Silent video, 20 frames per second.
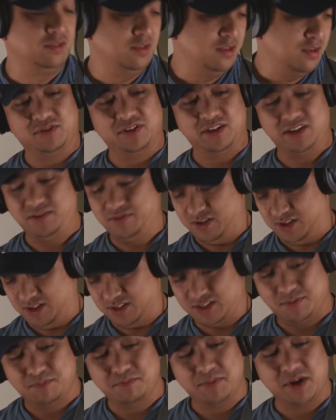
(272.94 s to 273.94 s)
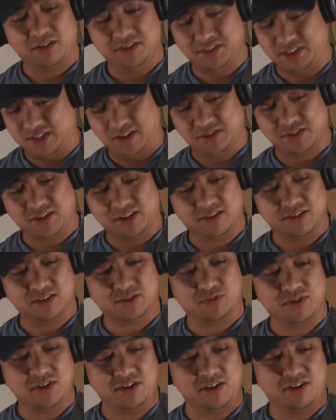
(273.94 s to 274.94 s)
You can even get some metal sounds like
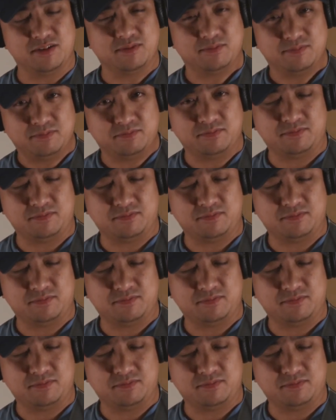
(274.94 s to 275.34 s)
this one here.